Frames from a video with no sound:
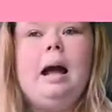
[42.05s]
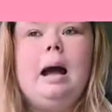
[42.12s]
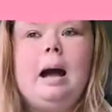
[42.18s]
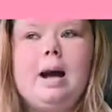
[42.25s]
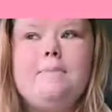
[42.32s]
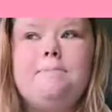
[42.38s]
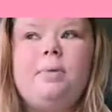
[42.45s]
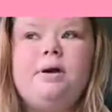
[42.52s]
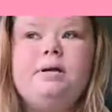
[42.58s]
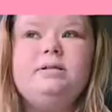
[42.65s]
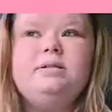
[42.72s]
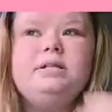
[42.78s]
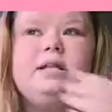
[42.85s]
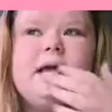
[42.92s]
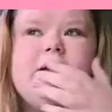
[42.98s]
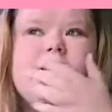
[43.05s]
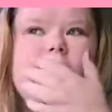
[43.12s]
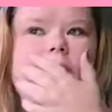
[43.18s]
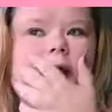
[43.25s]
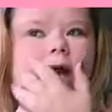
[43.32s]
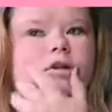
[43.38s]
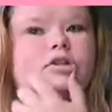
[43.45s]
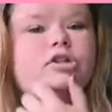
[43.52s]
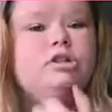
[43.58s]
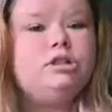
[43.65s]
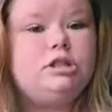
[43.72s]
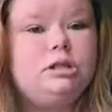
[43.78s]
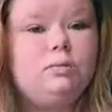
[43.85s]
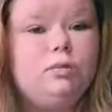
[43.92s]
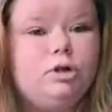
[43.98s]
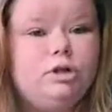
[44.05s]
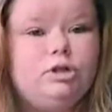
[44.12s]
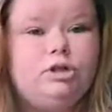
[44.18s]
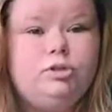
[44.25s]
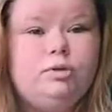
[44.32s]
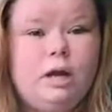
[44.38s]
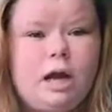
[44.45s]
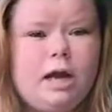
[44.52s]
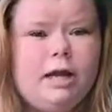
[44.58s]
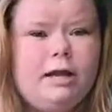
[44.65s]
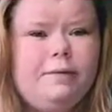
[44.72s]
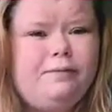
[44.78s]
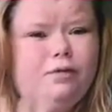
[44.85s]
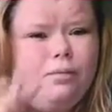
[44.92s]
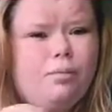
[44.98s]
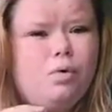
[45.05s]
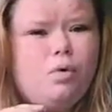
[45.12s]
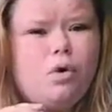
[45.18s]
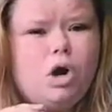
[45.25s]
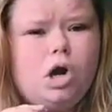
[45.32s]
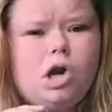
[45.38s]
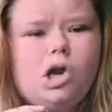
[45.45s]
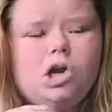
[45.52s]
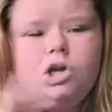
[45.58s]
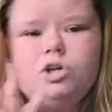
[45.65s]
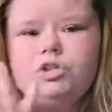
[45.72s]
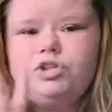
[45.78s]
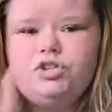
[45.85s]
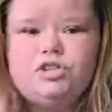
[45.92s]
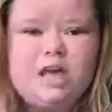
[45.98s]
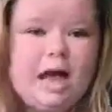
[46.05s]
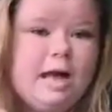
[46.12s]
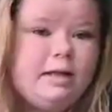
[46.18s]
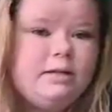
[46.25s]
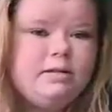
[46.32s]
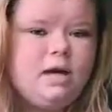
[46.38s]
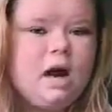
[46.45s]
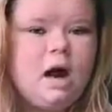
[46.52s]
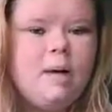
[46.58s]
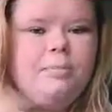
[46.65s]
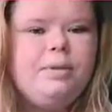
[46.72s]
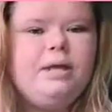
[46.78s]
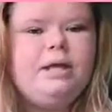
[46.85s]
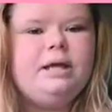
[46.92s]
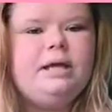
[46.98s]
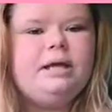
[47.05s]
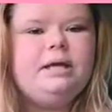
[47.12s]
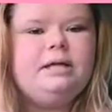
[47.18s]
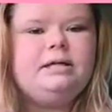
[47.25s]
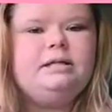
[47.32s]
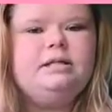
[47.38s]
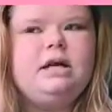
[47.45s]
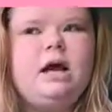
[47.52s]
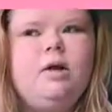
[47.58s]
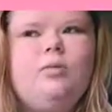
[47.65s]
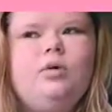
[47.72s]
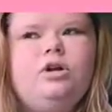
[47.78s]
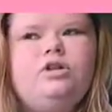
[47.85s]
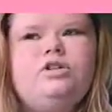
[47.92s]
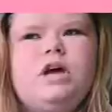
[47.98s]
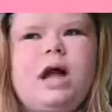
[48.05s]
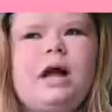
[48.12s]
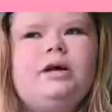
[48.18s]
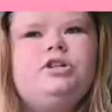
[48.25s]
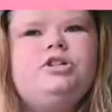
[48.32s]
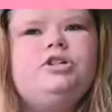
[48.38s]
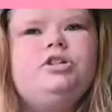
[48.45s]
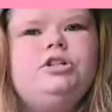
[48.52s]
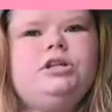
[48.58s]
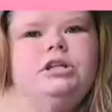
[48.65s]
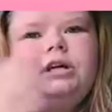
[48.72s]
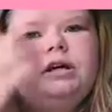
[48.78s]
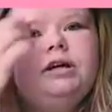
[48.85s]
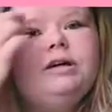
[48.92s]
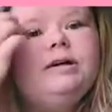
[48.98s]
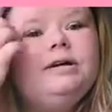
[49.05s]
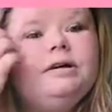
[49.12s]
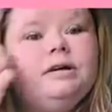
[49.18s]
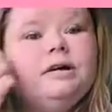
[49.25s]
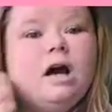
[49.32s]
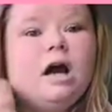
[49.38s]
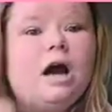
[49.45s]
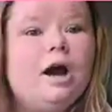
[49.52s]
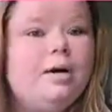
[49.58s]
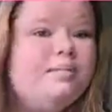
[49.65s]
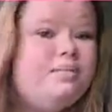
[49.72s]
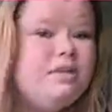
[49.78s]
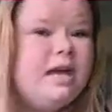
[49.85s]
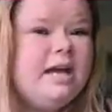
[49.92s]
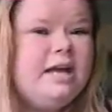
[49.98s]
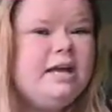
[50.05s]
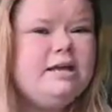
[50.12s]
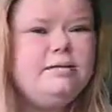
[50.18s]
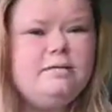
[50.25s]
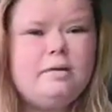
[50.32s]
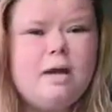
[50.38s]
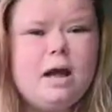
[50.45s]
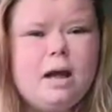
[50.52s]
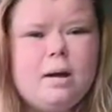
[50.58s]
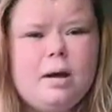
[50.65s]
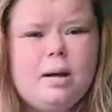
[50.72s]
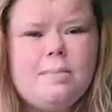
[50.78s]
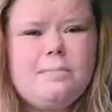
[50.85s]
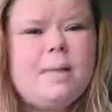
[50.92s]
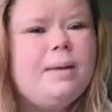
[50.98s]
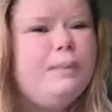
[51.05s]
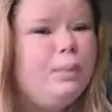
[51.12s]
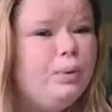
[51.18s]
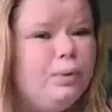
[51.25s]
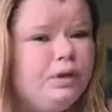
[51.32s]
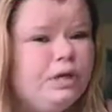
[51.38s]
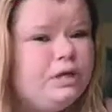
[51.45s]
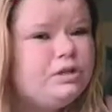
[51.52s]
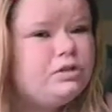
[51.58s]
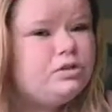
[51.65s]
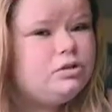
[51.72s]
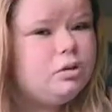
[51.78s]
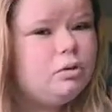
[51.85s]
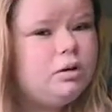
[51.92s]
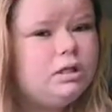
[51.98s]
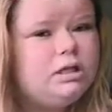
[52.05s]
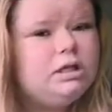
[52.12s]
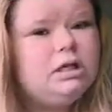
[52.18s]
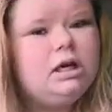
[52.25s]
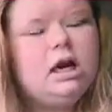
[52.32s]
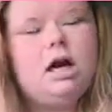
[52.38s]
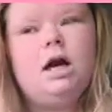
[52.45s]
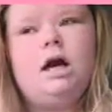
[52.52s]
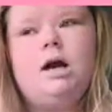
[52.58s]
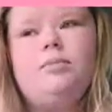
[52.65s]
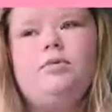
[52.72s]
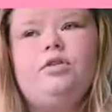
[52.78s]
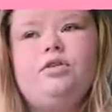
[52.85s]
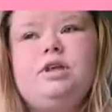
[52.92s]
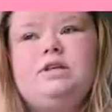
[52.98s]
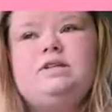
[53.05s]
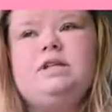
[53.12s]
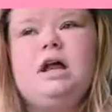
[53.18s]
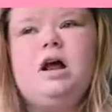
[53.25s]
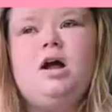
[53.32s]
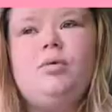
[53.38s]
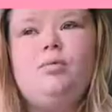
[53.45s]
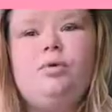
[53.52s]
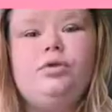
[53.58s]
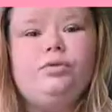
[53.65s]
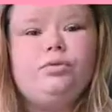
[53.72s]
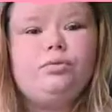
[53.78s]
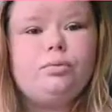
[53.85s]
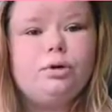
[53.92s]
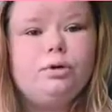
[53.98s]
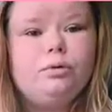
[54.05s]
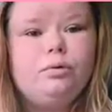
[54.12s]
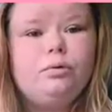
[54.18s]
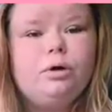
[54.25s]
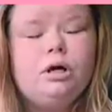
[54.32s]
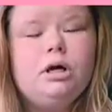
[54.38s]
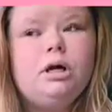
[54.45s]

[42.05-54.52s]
But today I actually did want to do kind of a more sad topic, and I wanted to actually update, my bullying story, the things that I went through,